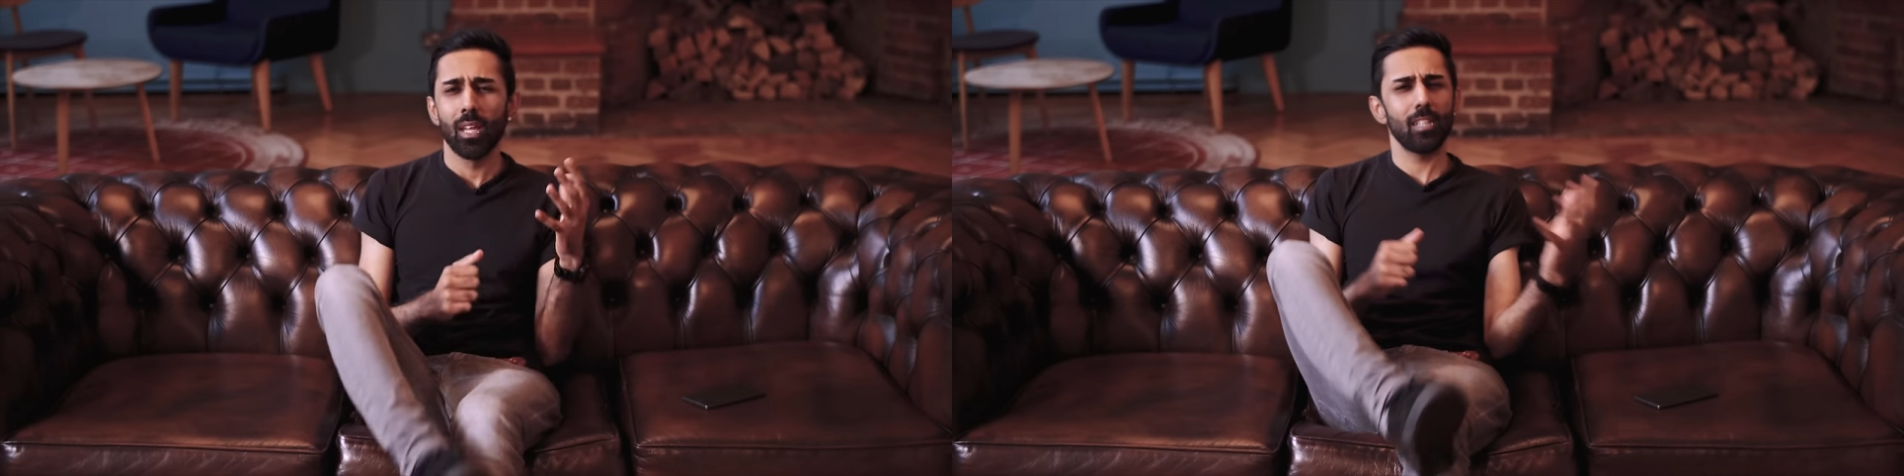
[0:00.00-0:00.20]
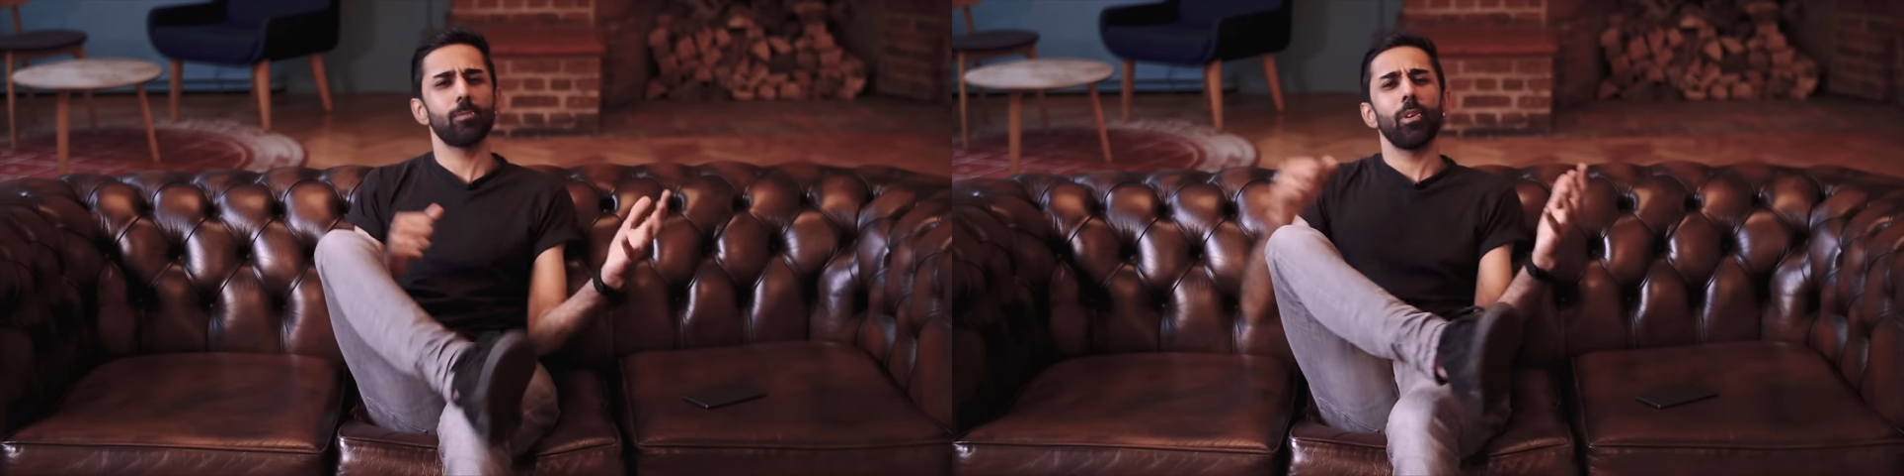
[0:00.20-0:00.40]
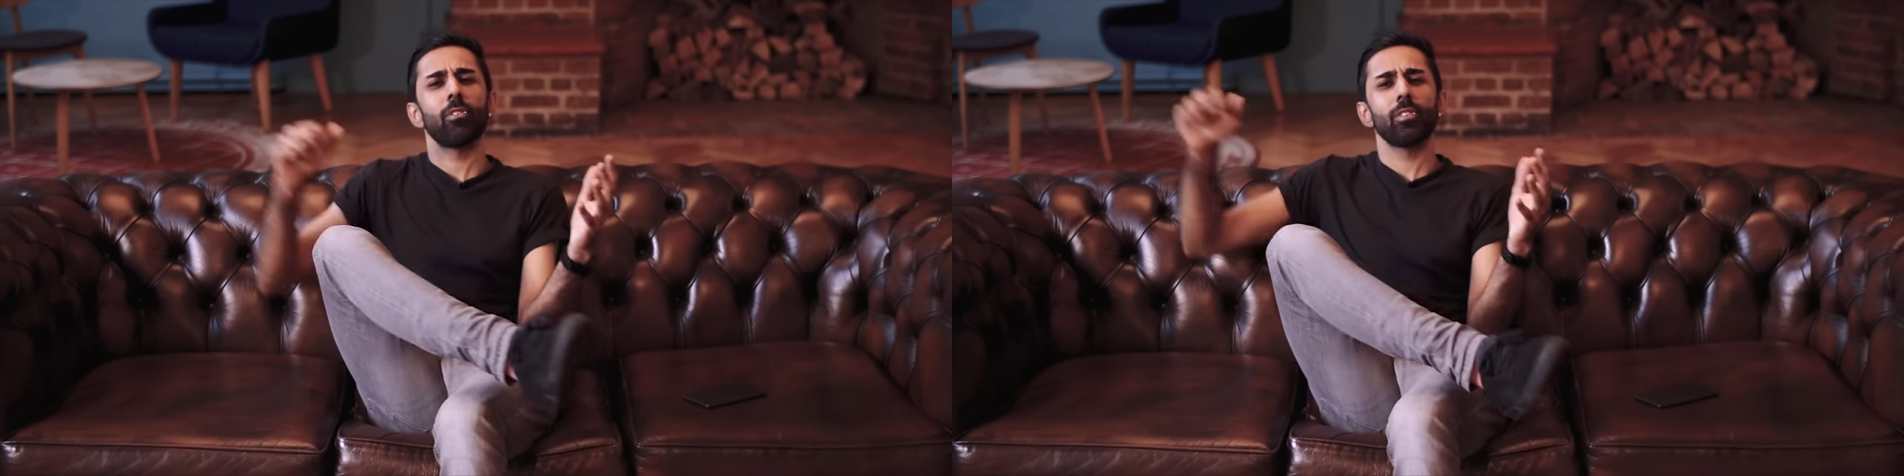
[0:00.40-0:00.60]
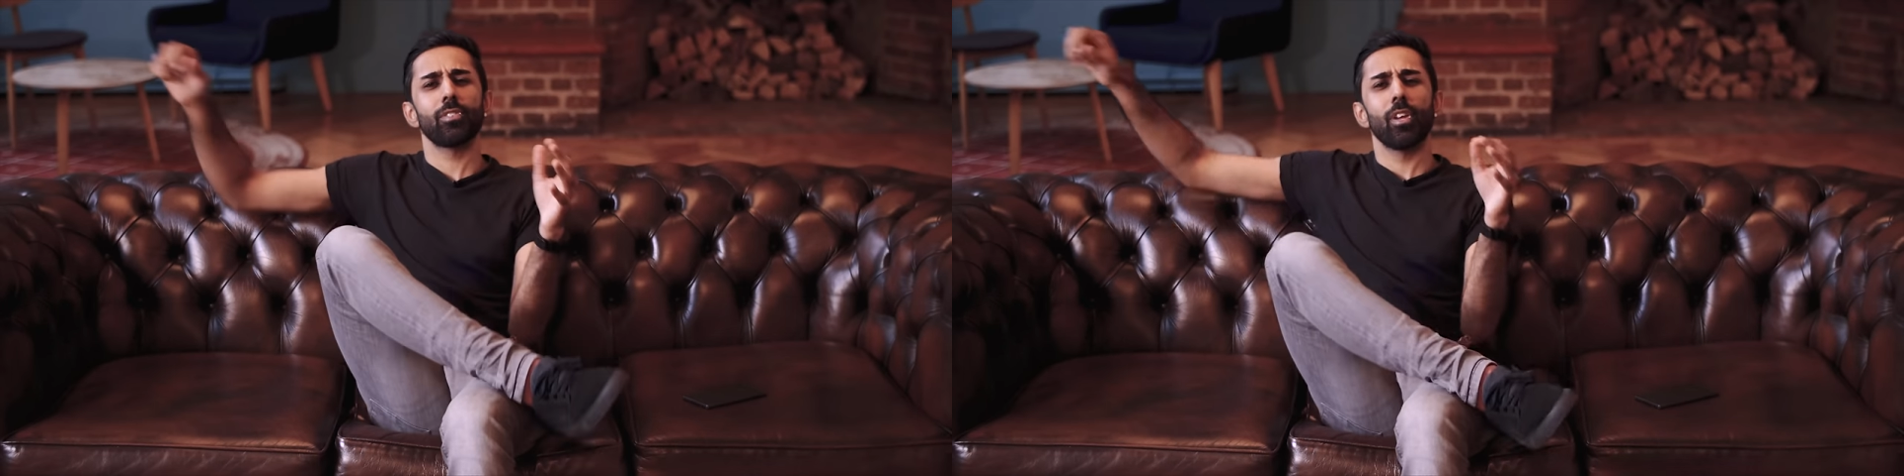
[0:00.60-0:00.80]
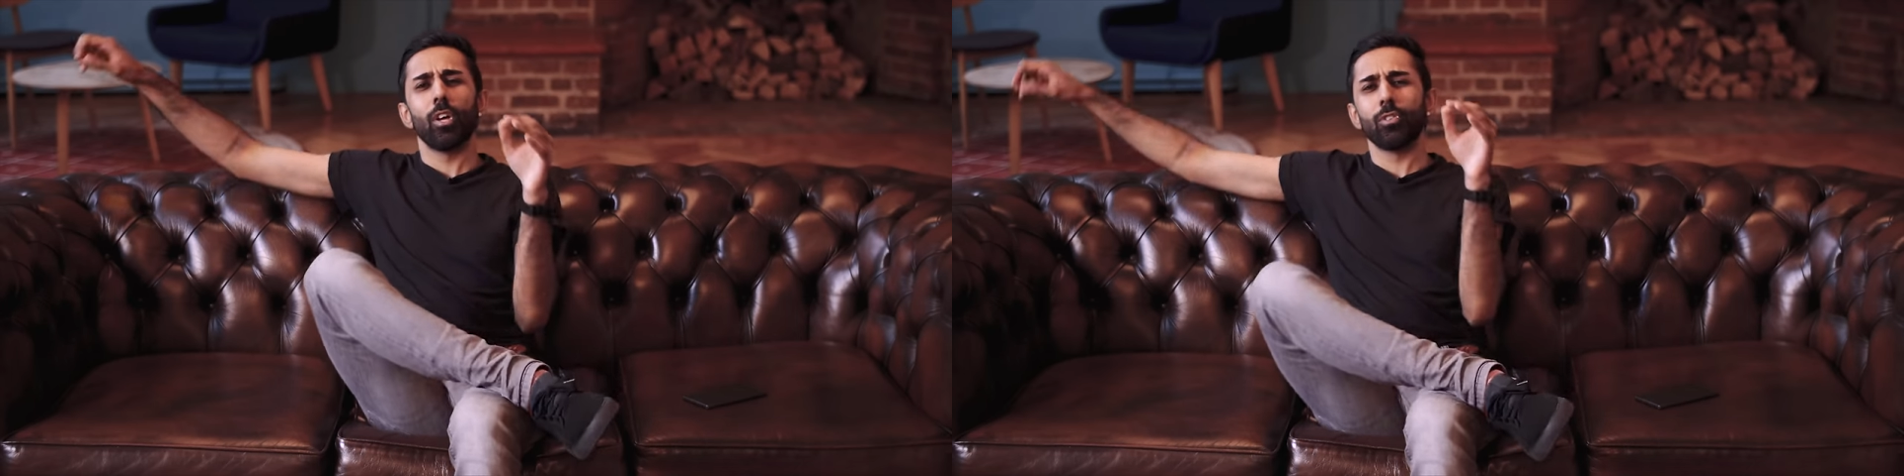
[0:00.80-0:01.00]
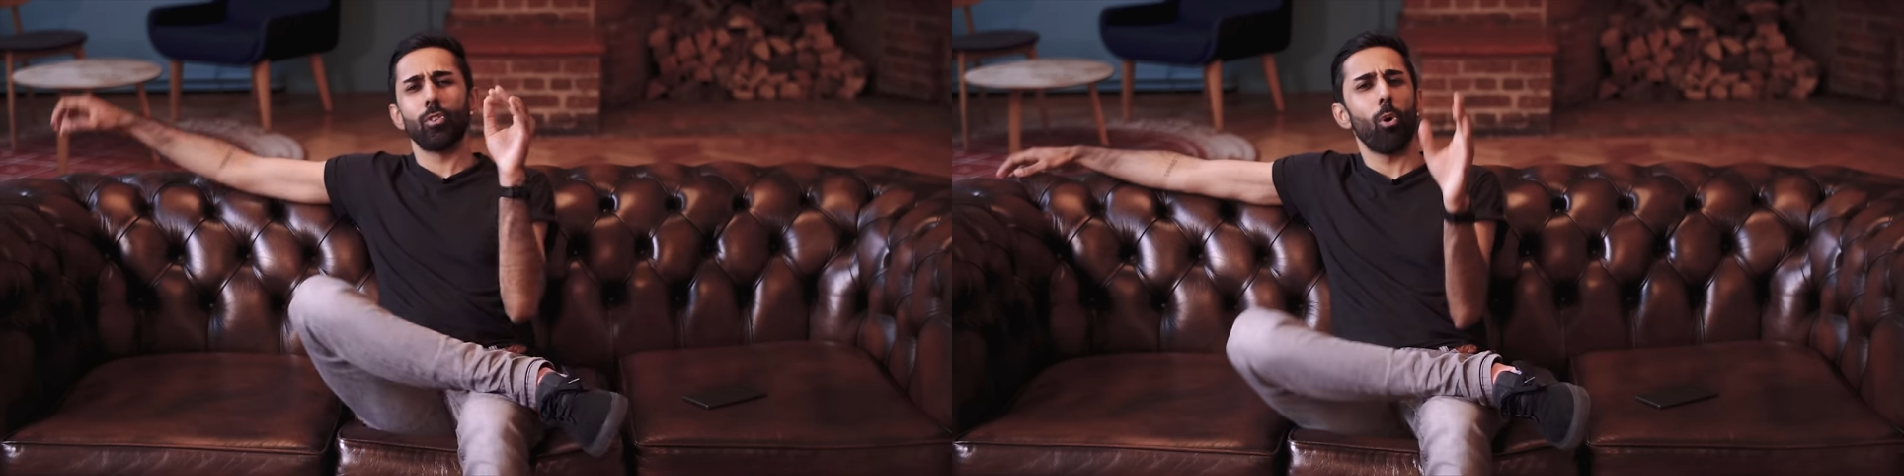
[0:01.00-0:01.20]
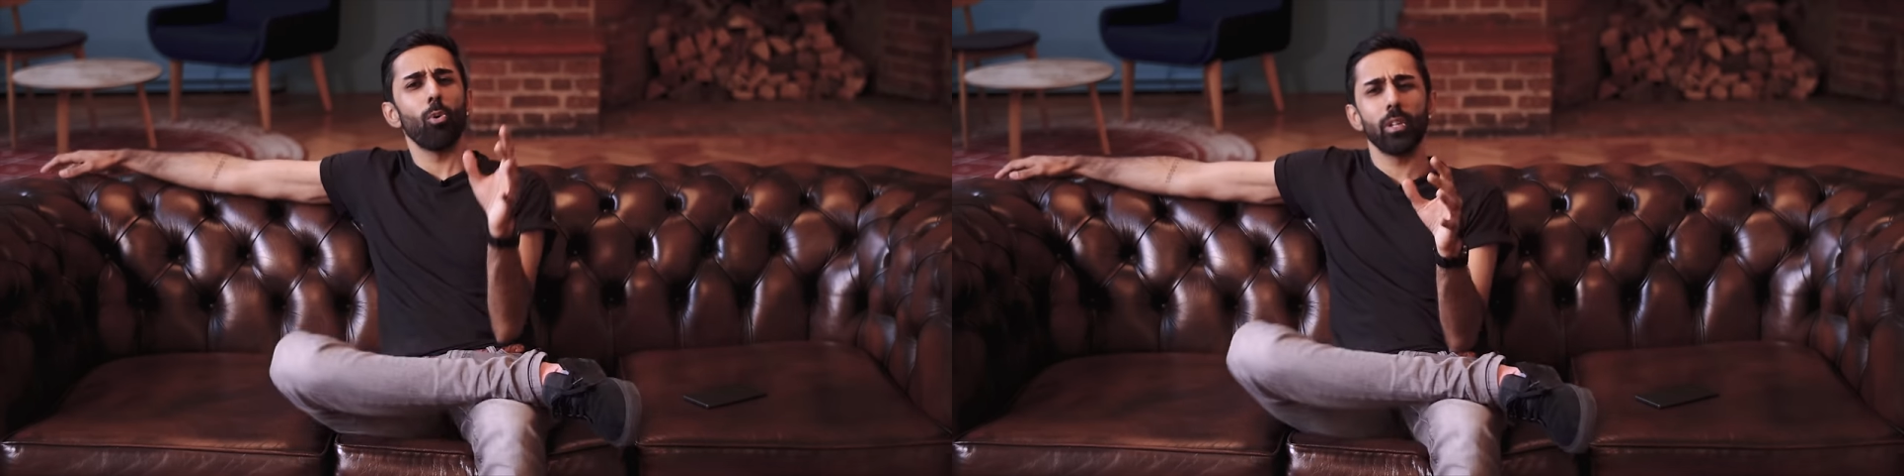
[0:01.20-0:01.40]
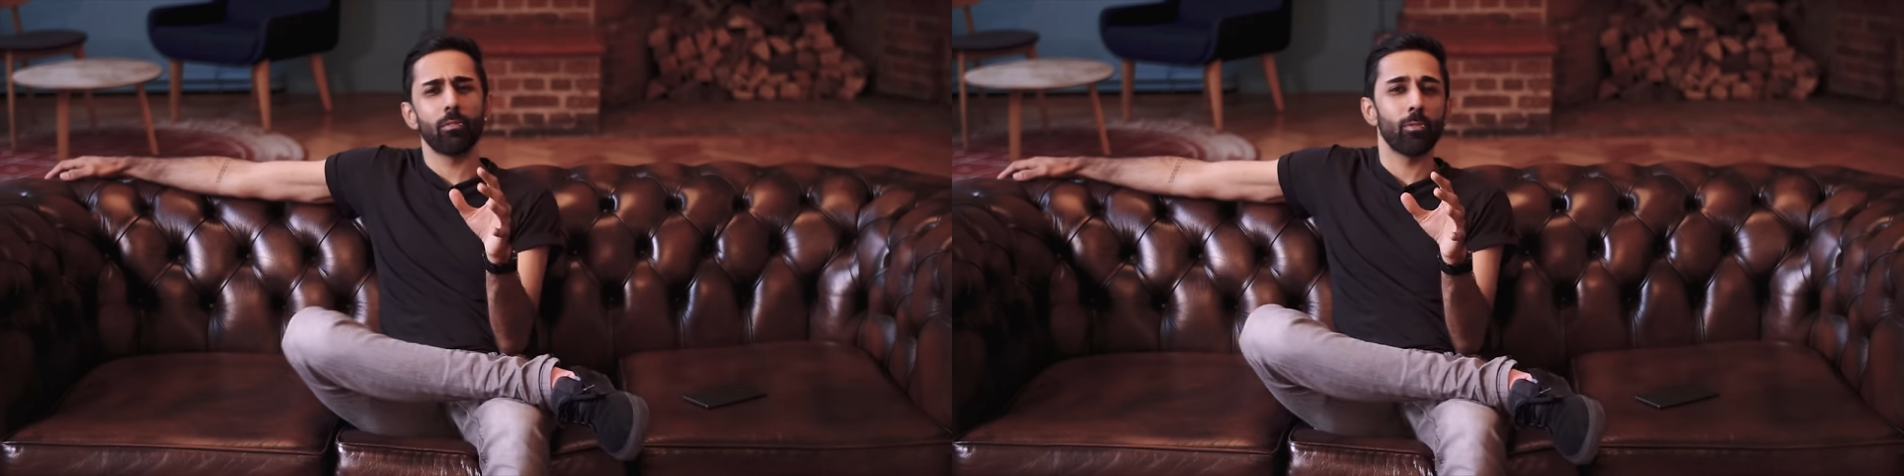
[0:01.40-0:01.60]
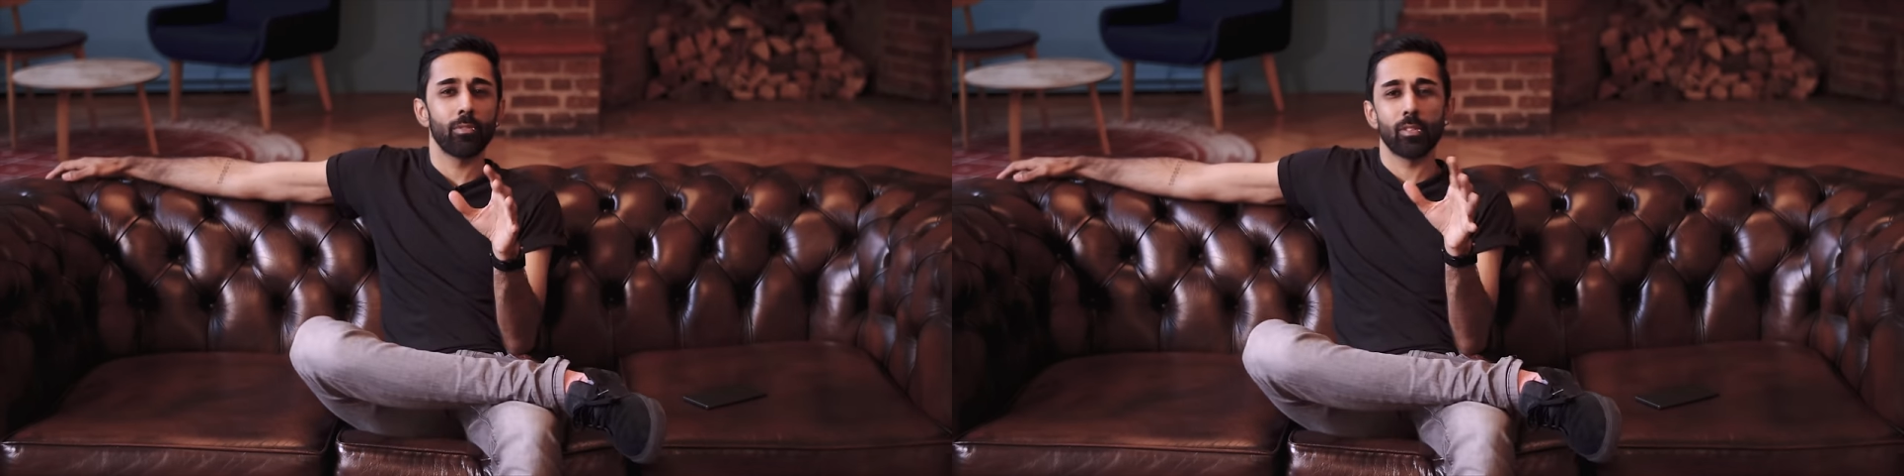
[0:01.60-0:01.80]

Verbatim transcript: let's be honest, totally ruined